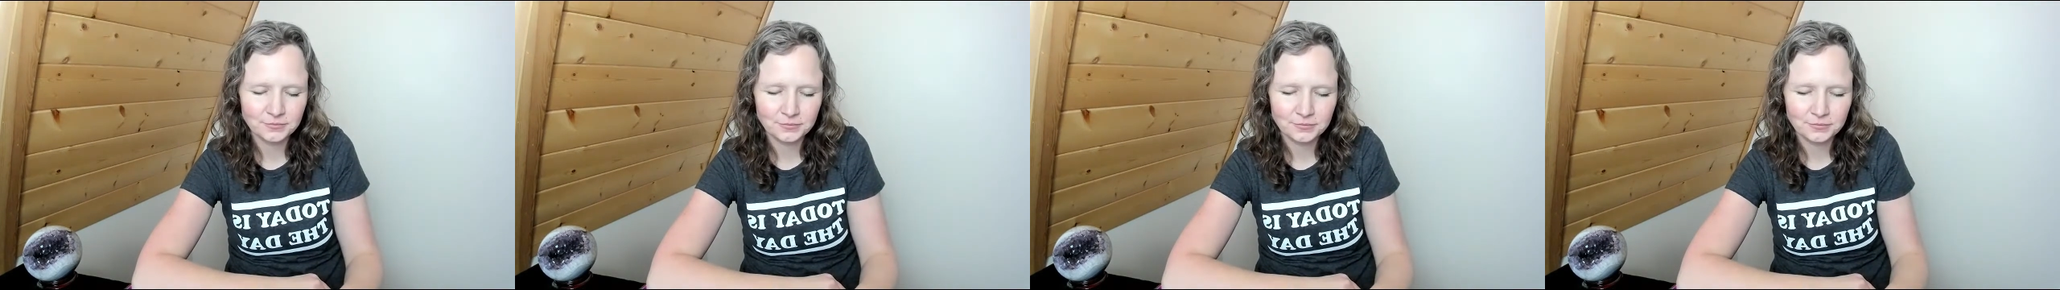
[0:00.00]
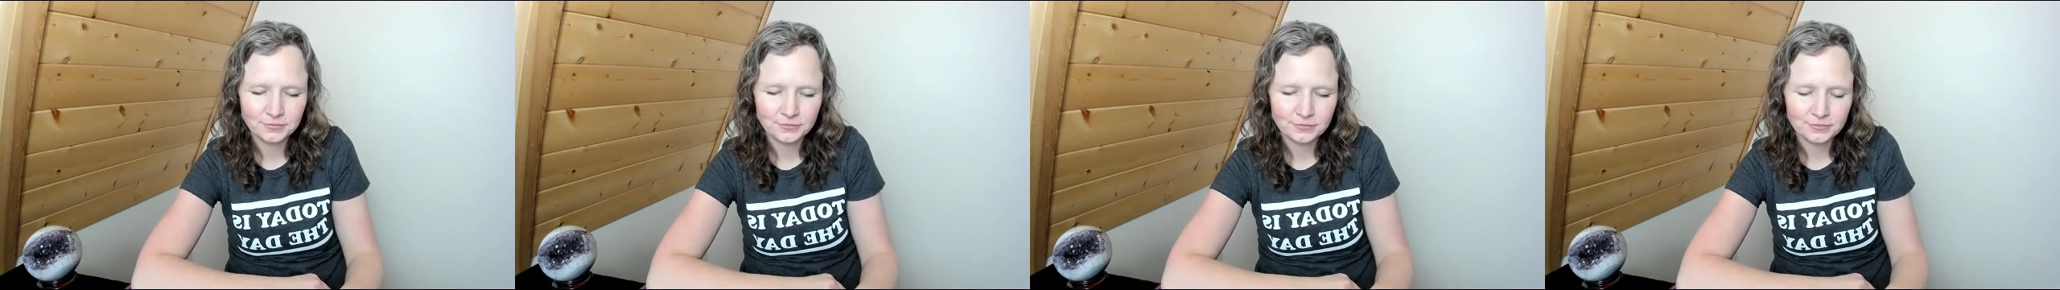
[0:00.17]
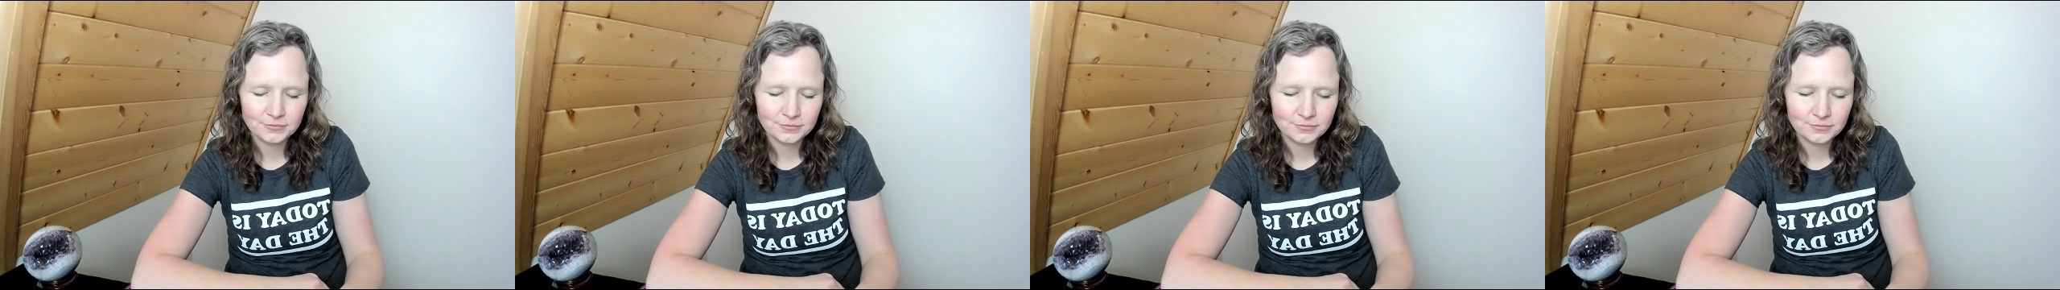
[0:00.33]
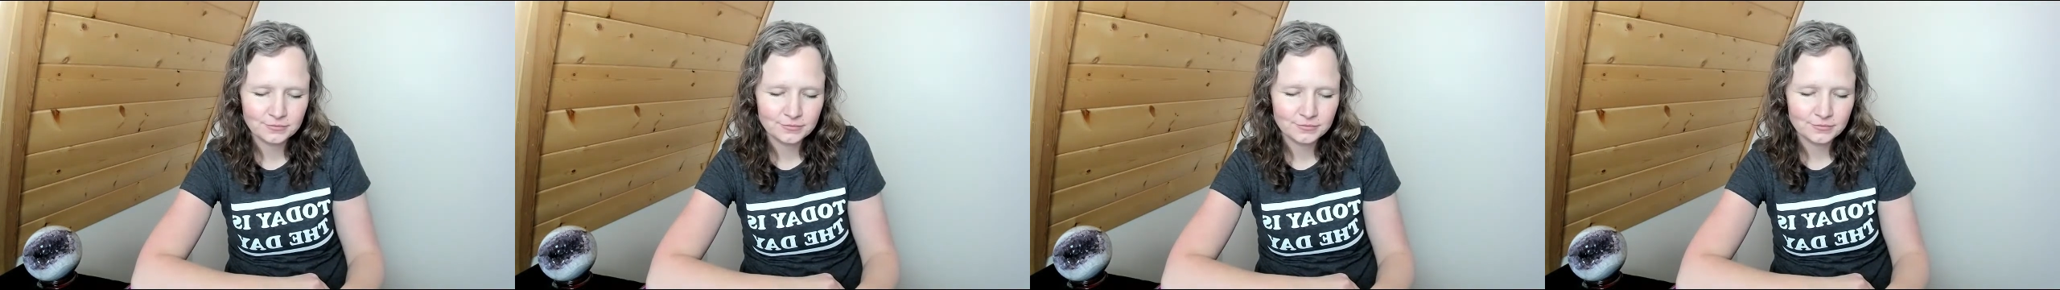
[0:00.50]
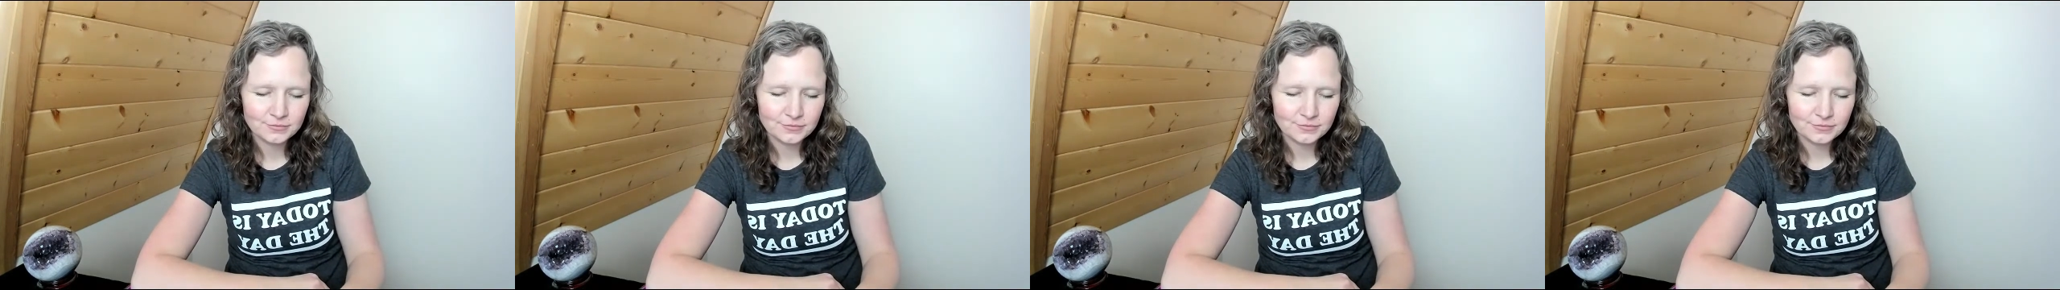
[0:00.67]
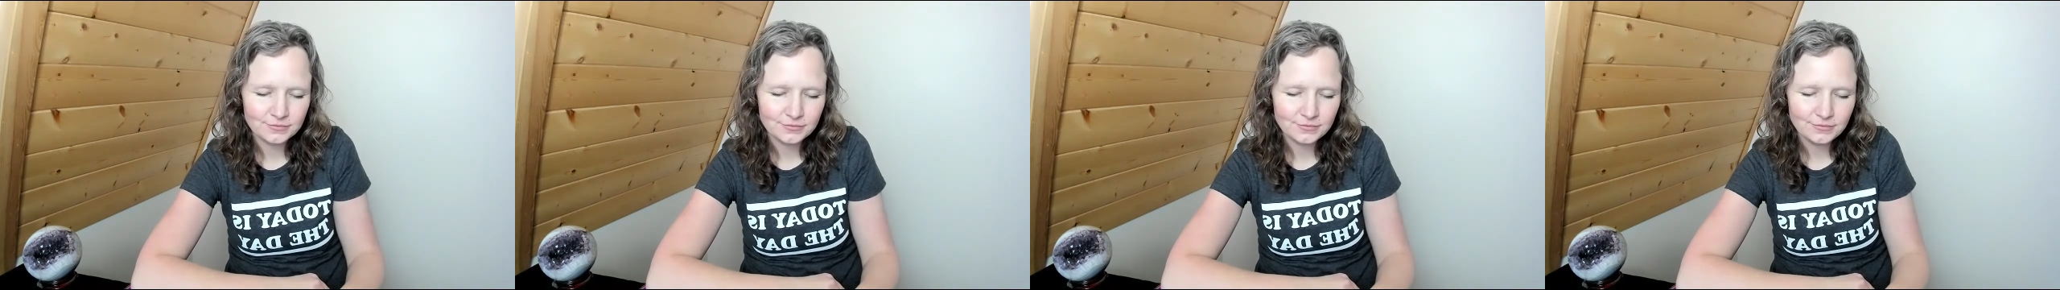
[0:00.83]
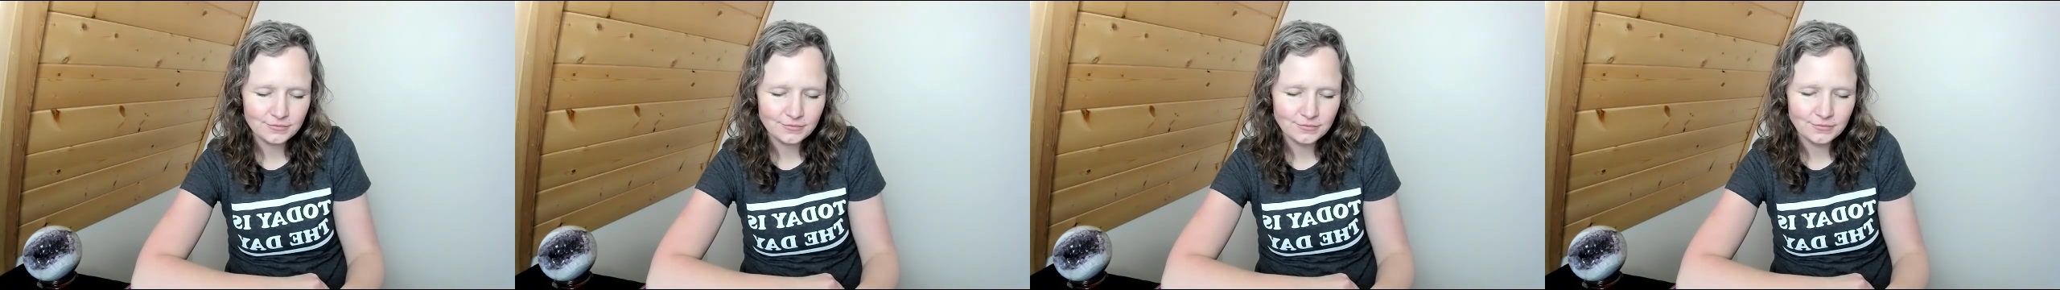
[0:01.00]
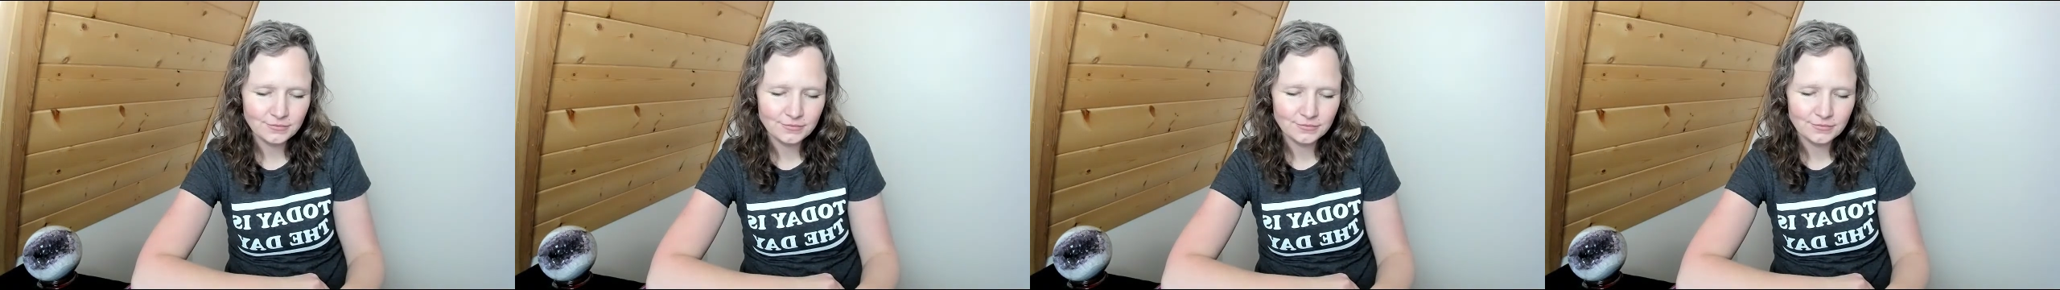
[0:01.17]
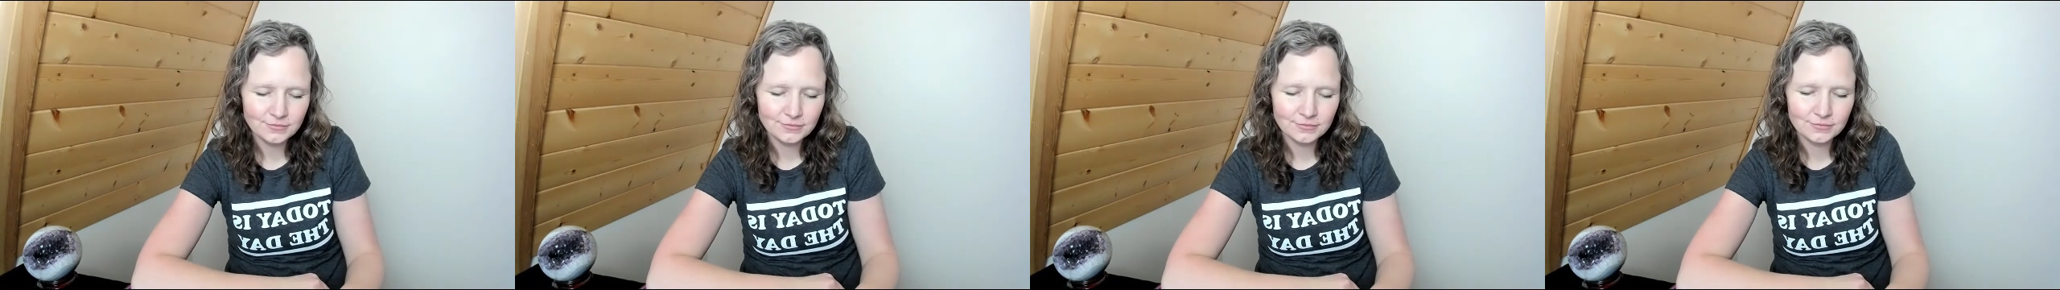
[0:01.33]

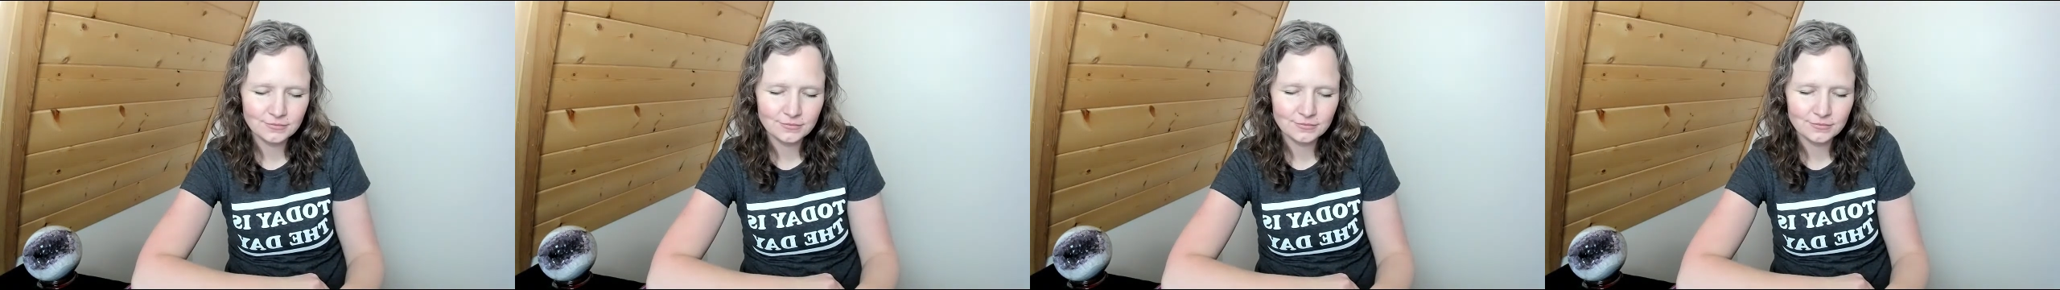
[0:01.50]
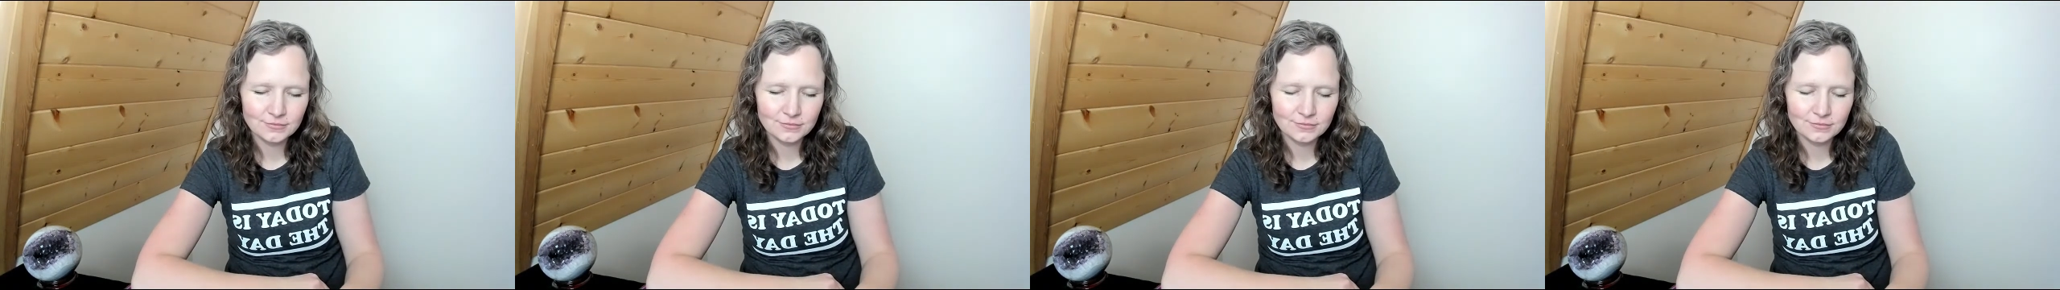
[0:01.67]
Nothing is said.